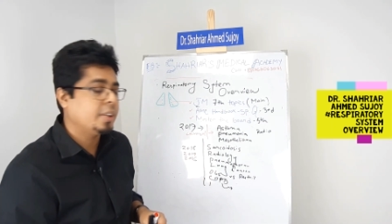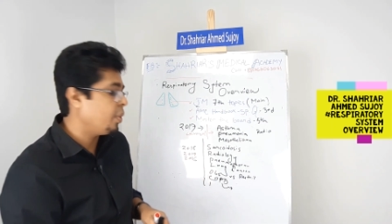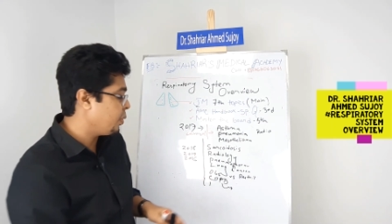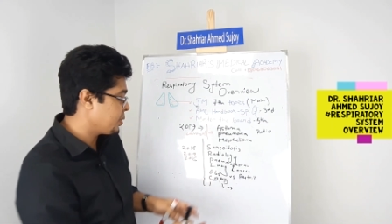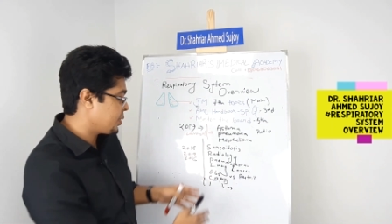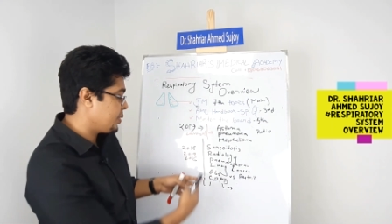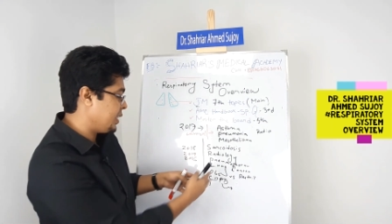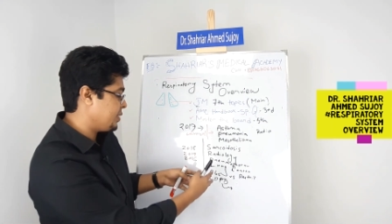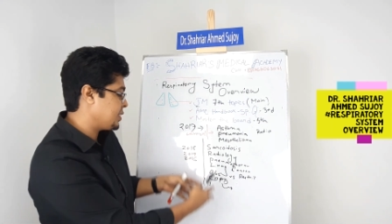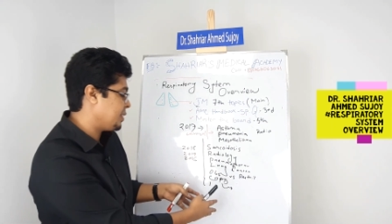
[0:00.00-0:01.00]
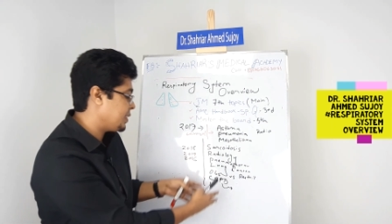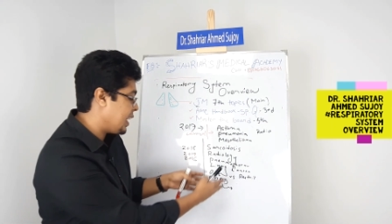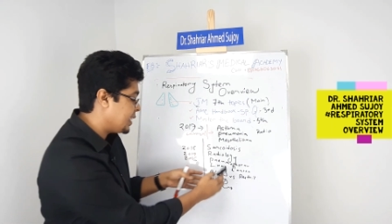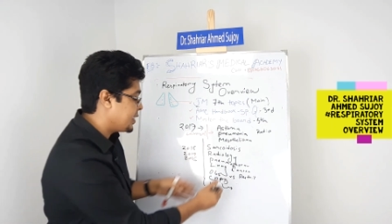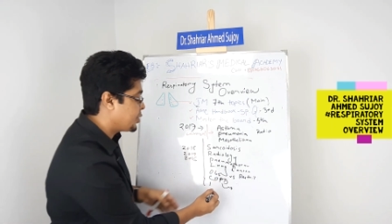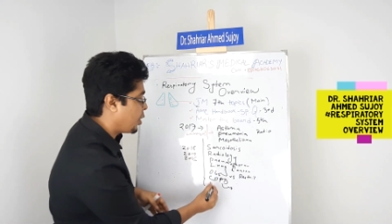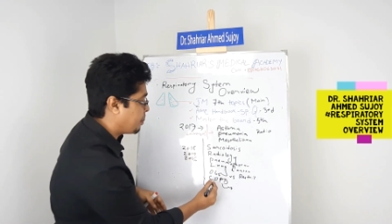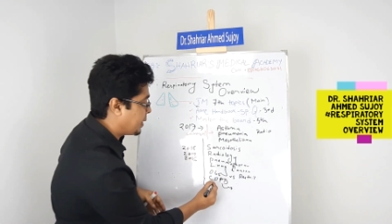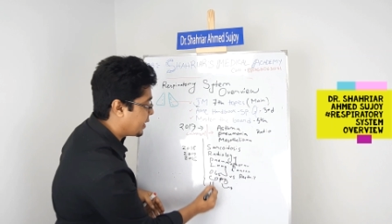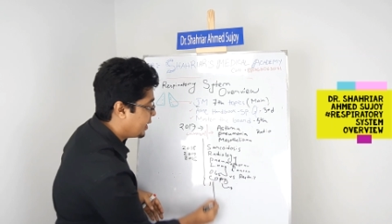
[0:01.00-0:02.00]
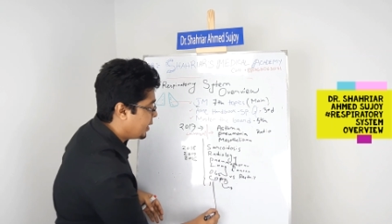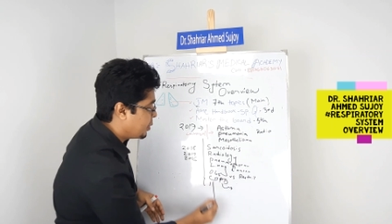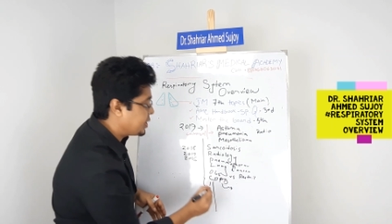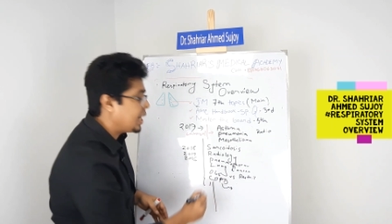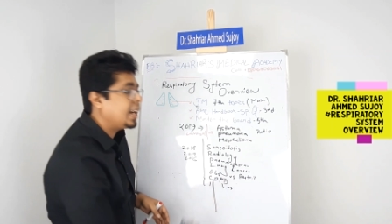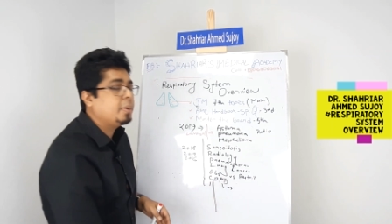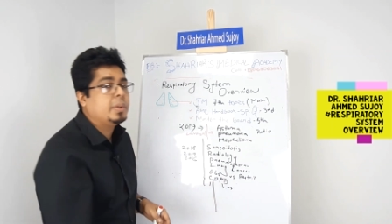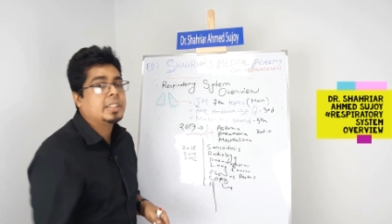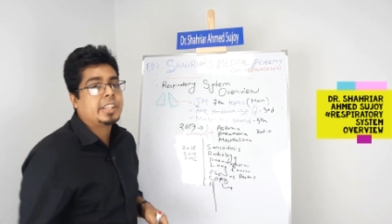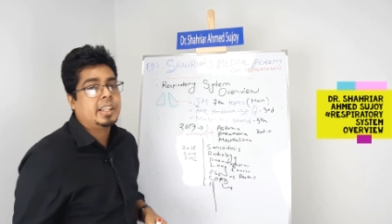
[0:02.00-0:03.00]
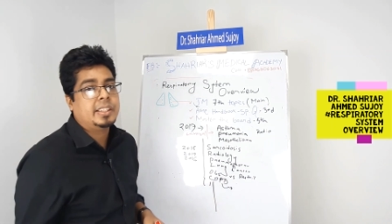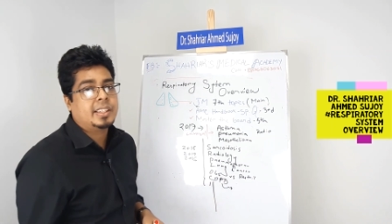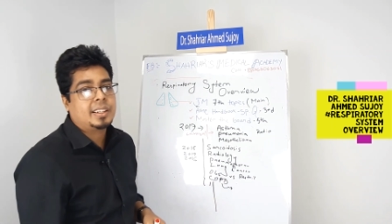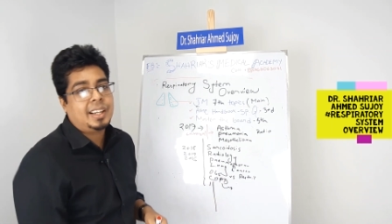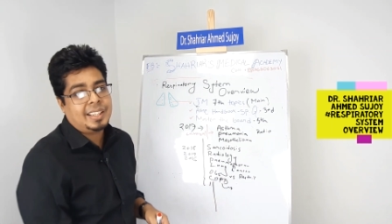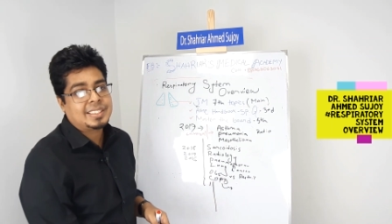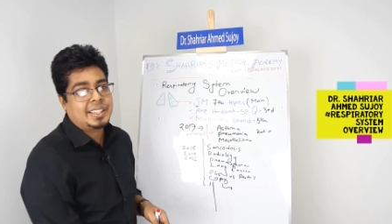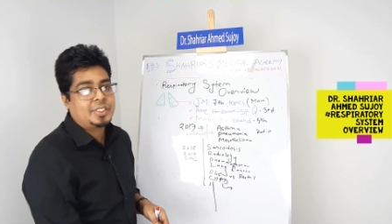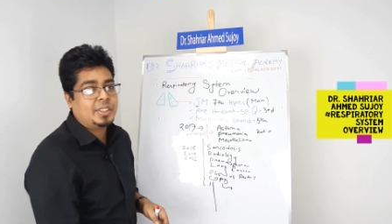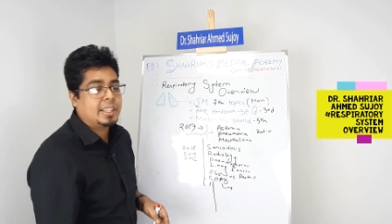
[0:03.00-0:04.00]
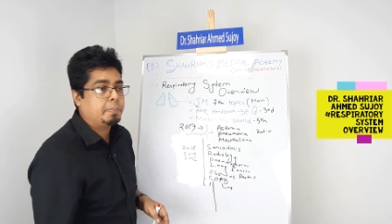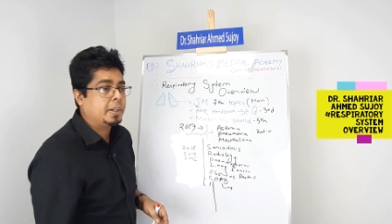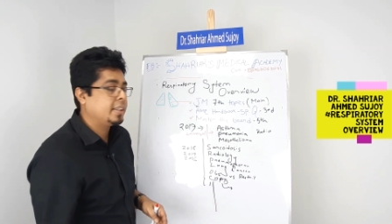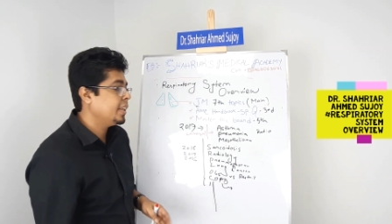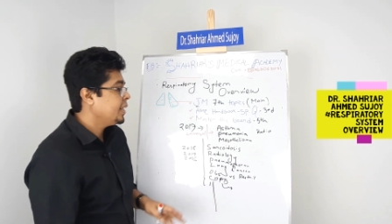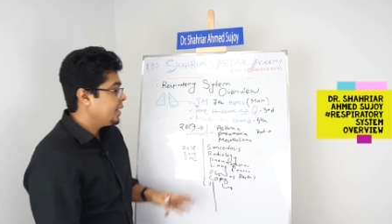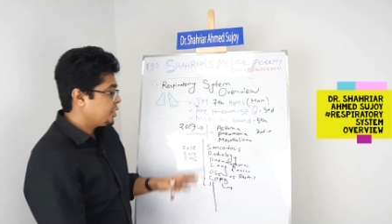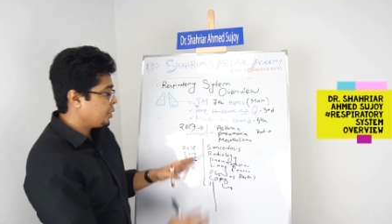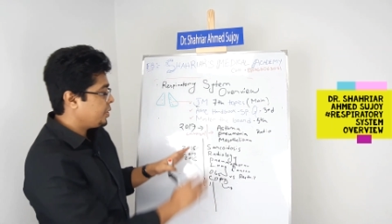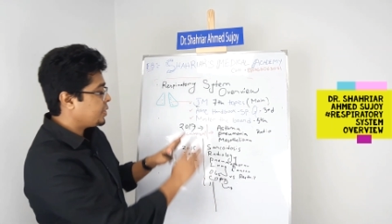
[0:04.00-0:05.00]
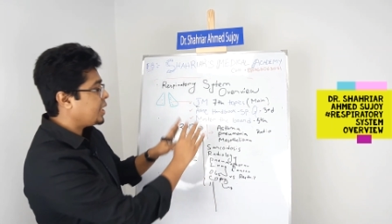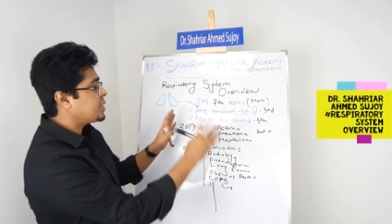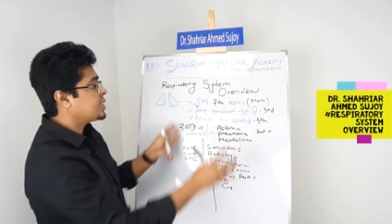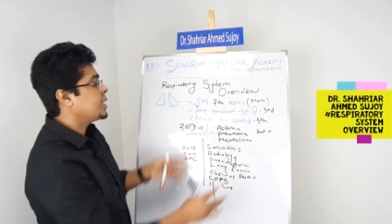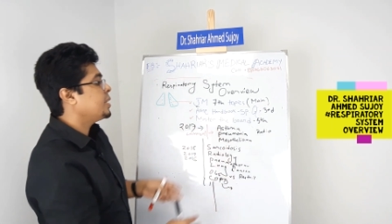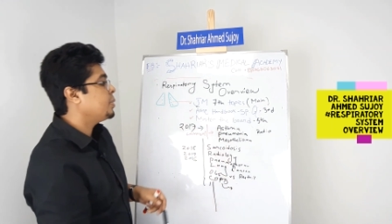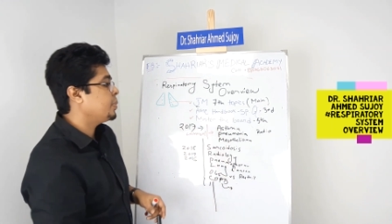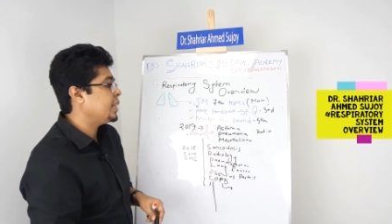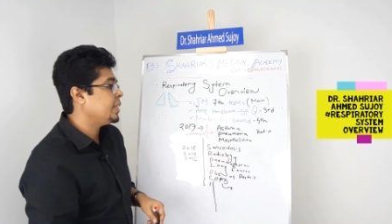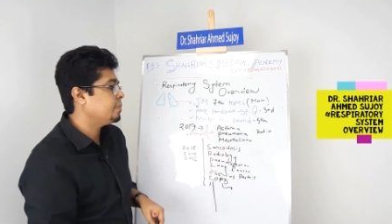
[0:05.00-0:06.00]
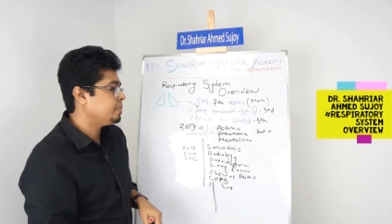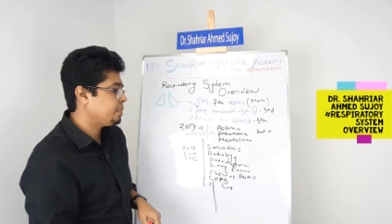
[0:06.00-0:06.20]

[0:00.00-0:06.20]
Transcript: Also, you know, some of the other topic which I will tell in the class actually separately. So, you know, that's how we